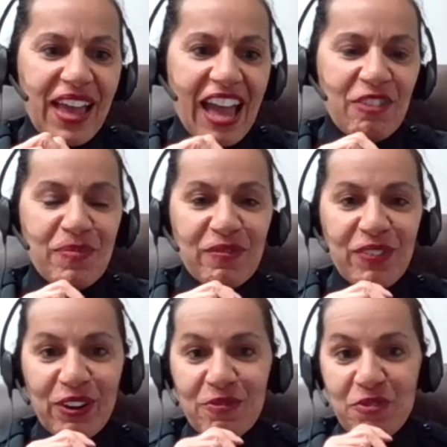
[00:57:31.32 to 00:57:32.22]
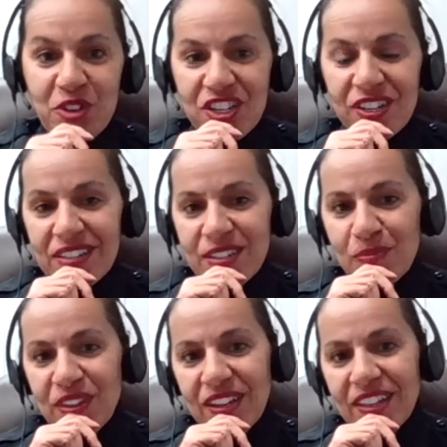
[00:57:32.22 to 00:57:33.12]
I have been very fortunate to
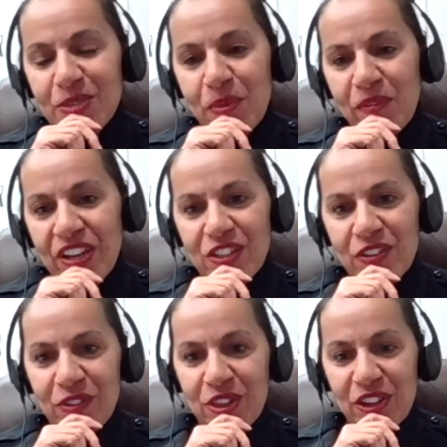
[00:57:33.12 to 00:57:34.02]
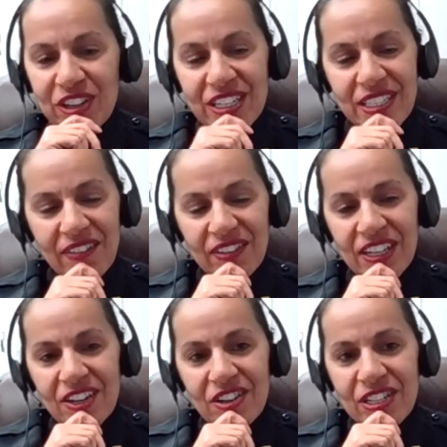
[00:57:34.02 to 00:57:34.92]
be in this profession for 37
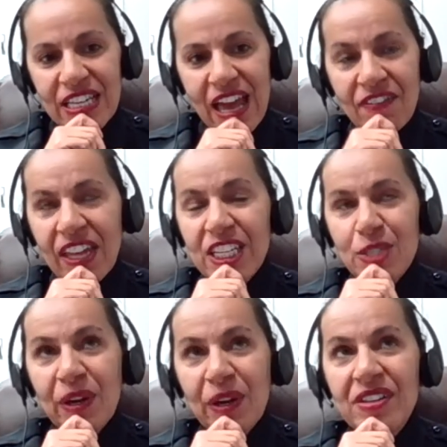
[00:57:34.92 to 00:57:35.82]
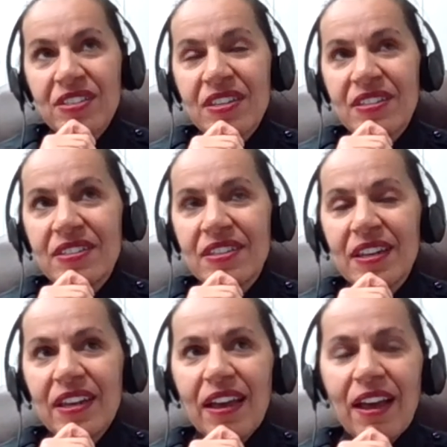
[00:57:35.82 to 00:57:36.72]
years. I've had experiences
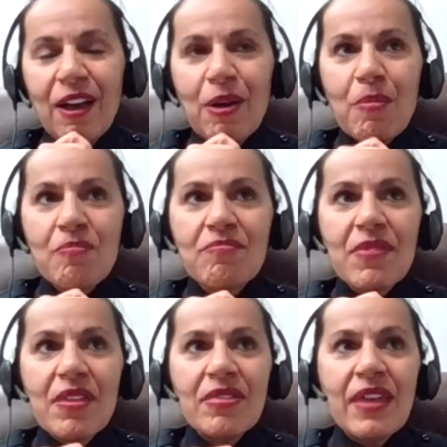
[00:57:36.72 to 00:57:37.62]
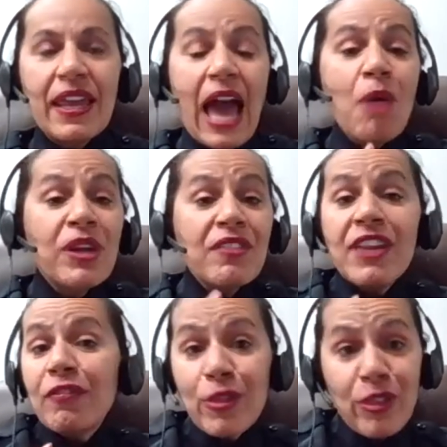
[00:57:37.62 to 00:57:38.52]
that I would have
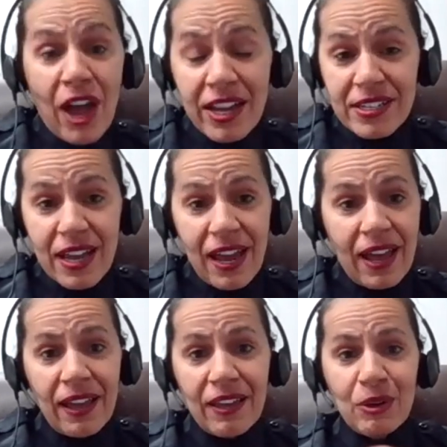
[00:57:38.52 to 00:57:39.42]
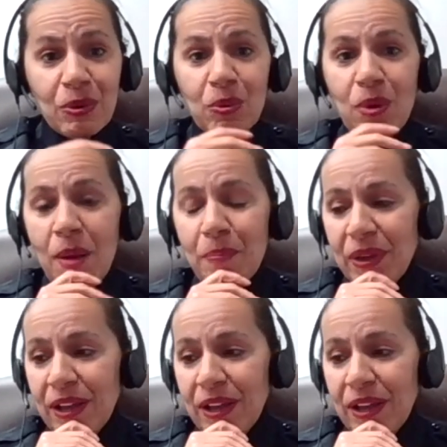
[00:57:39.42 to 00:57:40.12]
never thought. I grew up